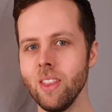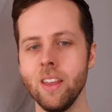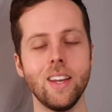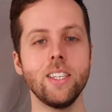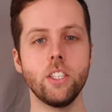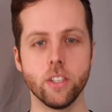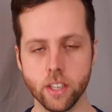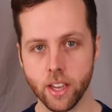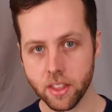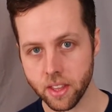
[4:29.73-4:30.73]
at least you
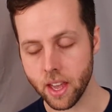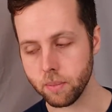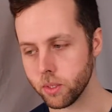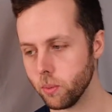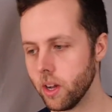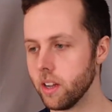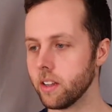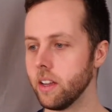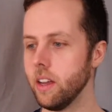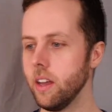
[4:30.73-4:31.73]
can get the game to
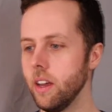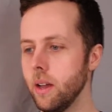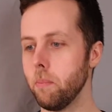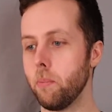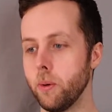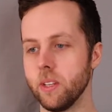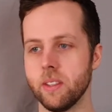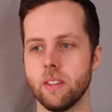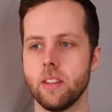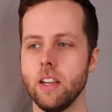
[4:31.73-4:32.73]
work.
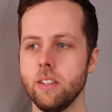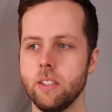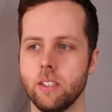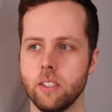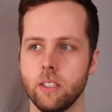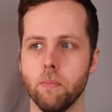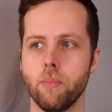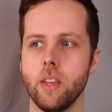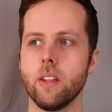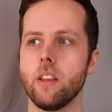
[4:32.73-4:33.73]
But that's
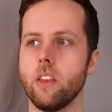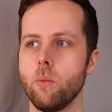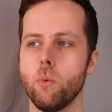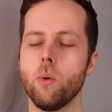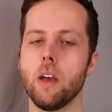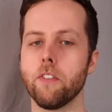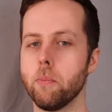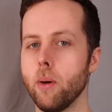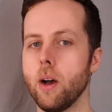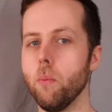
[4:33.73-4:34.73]
something that you will have to
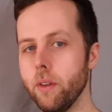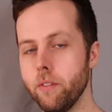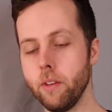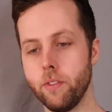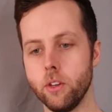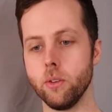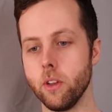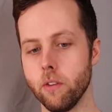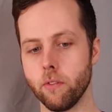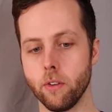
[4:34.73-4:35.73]
put up with if you do
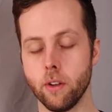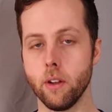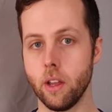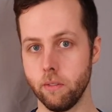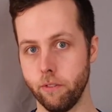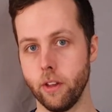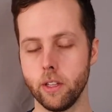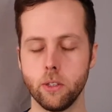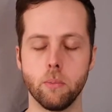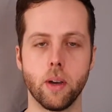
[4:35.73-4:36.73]
go for a
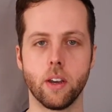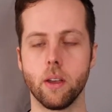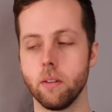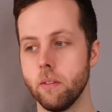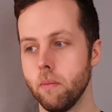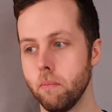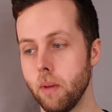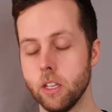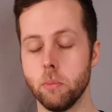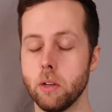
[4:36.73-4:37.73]
32:9
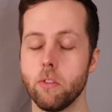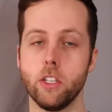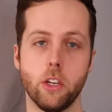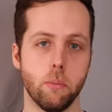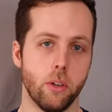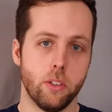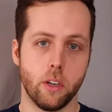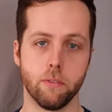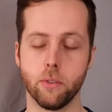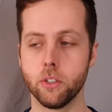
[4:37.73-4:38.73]
aspect ratio monitor,
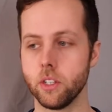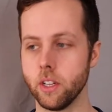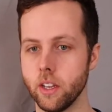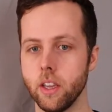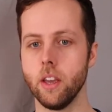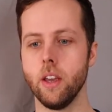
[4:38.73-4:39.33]
unfortunately.